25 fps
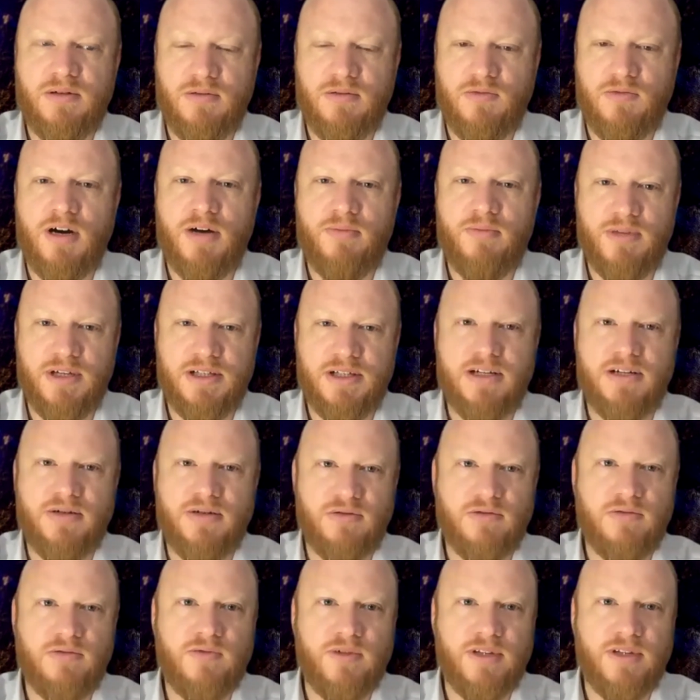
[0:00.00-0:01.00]
a great
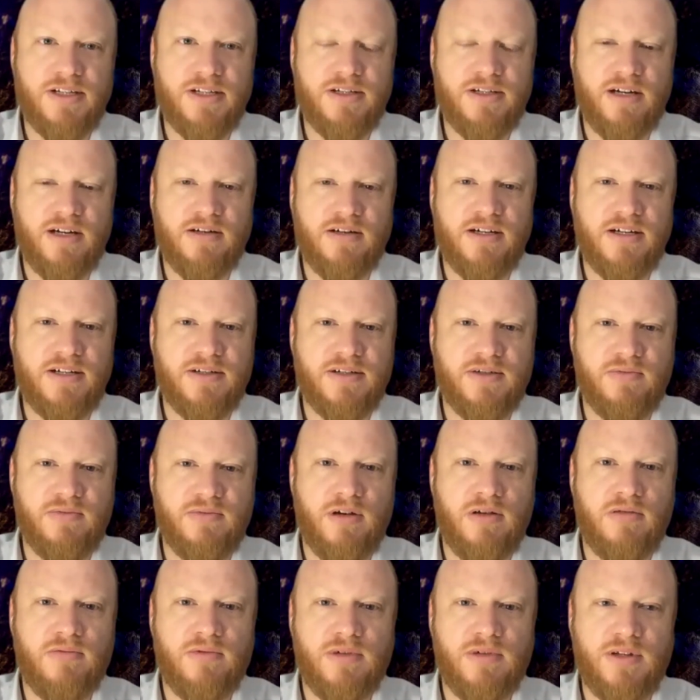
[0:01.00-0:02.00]
potential for these techniques as
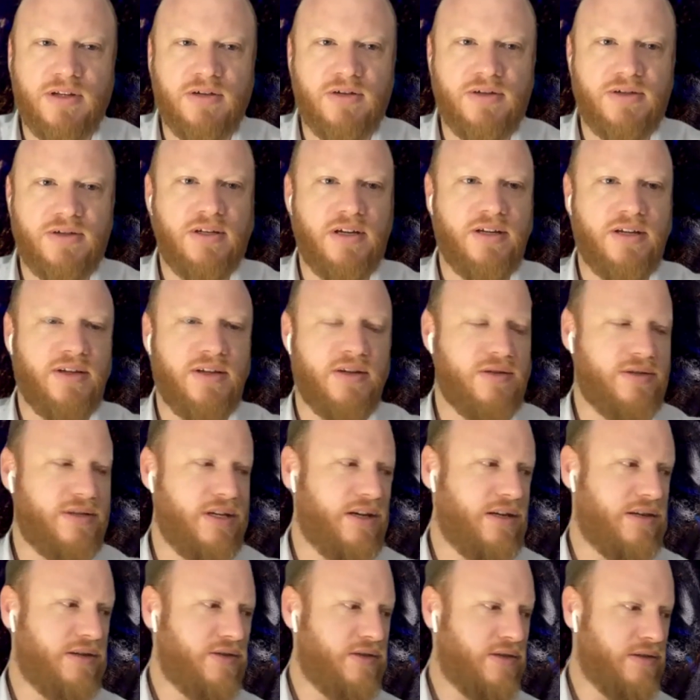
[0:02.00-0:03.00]
well in those
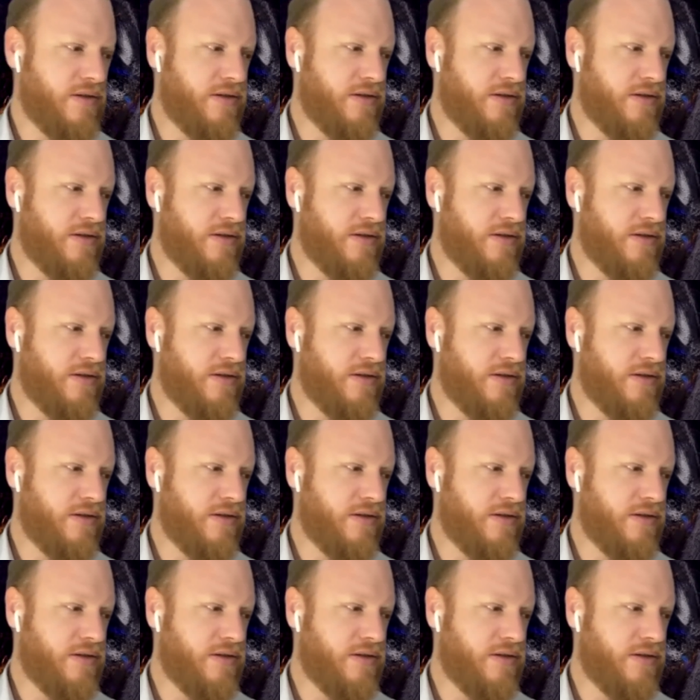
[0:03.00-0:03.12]
settings.